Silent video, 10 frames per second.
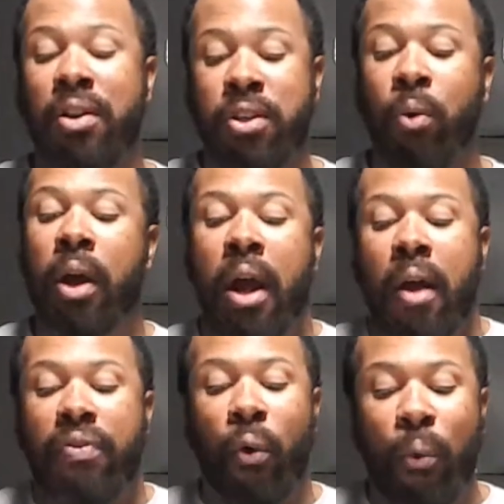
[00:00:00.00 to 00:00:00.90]
So
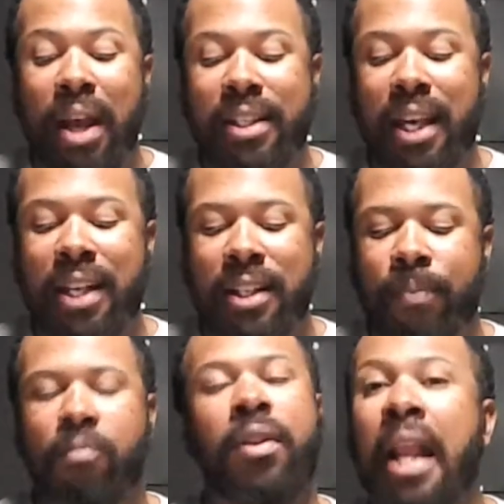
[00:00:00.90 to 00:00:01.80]
the
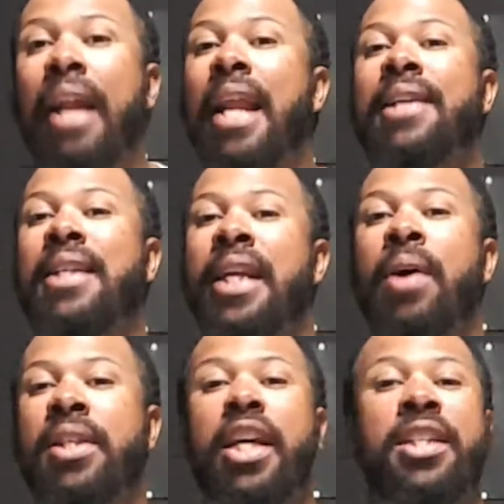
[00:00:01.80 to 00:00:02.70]
Redskins, not saying that
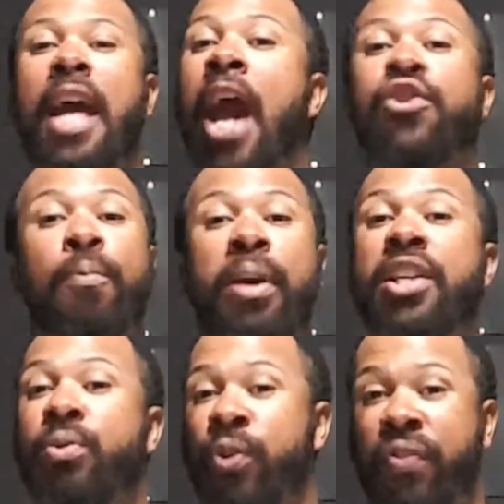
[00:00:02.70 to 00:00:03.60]
was it, because Adrian
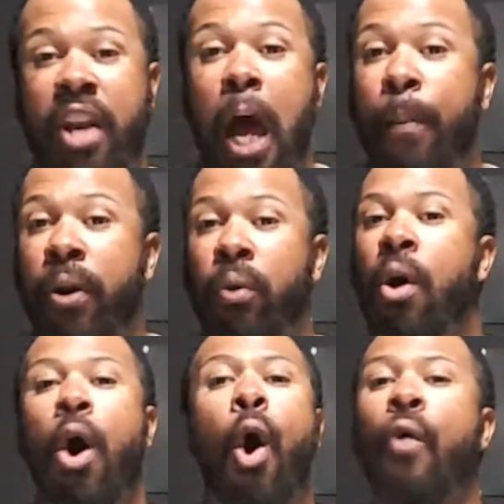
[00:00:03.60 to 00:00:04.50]
Peterson was phenomenal,
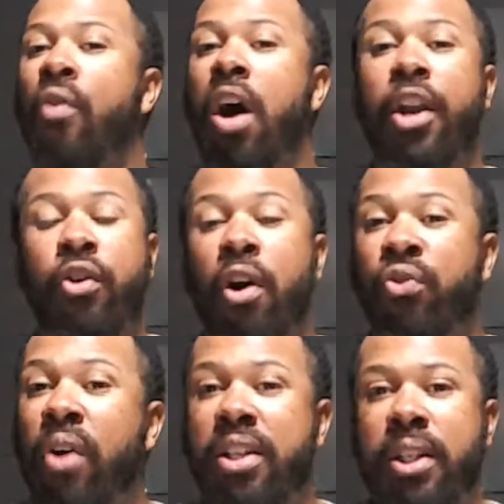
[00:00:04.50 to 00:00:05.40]
over 100 yards
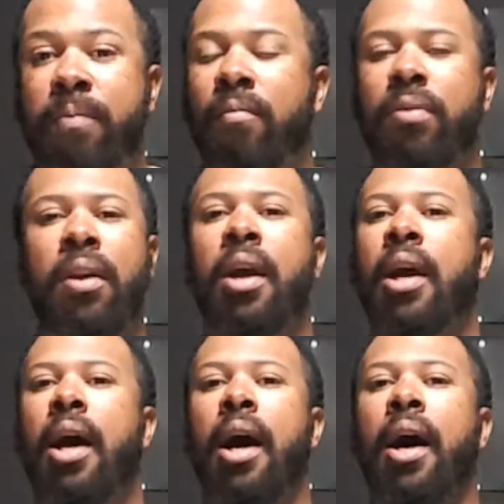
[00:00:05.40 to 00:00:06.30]
rushing.
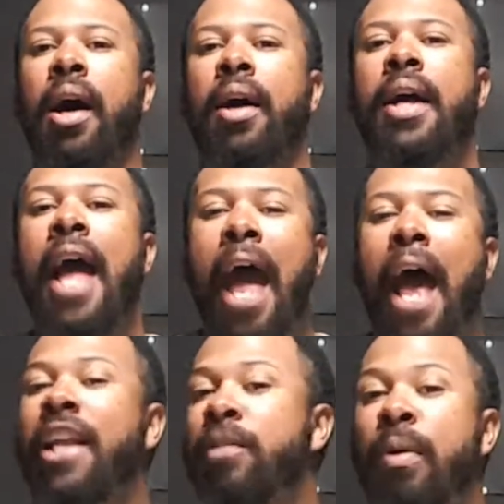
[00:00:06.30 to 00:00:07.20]

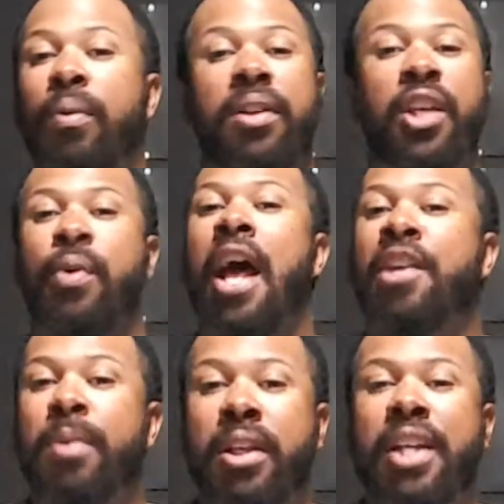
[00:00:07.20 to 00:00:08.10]
Alex Smith does what Alex
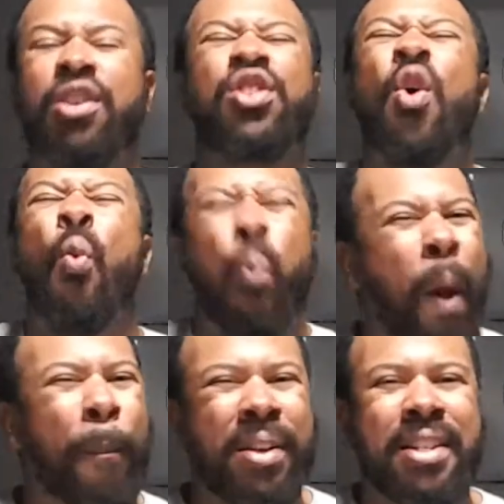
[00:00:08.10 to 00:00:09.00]
Smith does. There's no
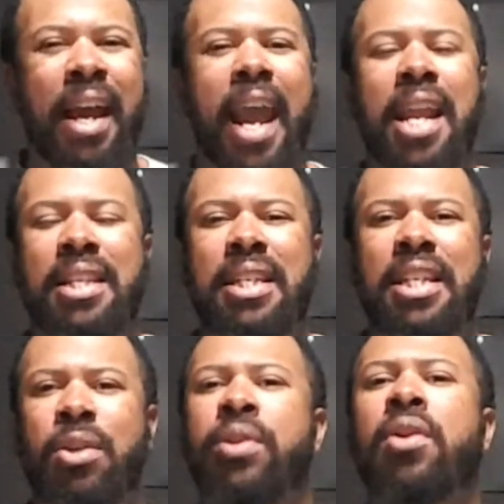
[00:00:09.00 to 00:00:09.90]
weapons like Kansas City,
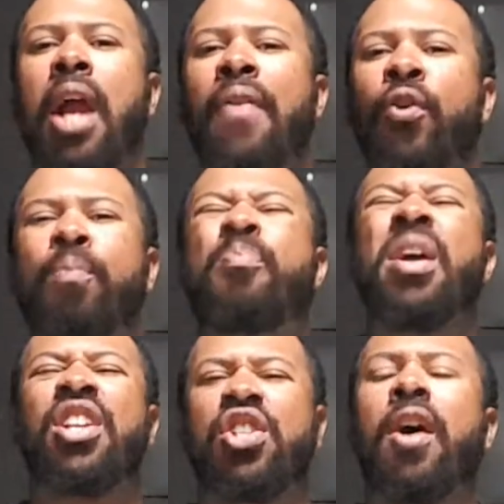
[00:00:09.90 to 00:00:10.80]
so he's not going to have those
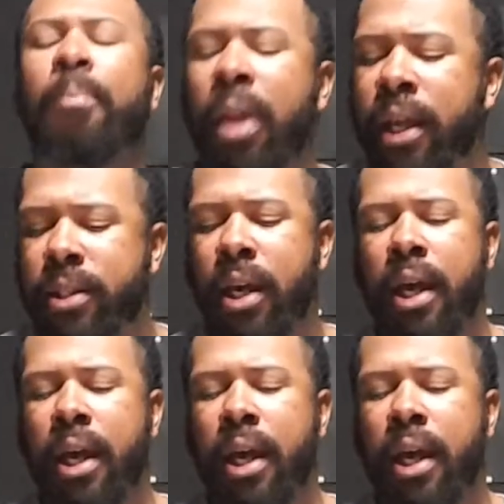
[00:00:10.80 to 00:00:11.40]
big chunk plays.